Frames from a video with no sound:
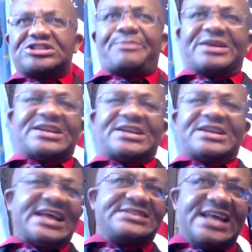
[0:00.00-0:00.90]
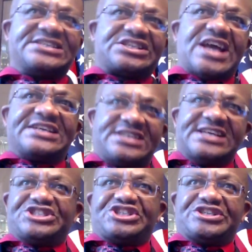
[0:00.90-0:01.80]
two separate
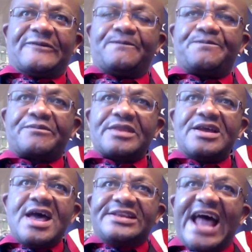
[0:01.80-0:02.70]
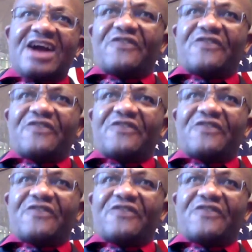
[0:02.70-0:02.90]
identity. The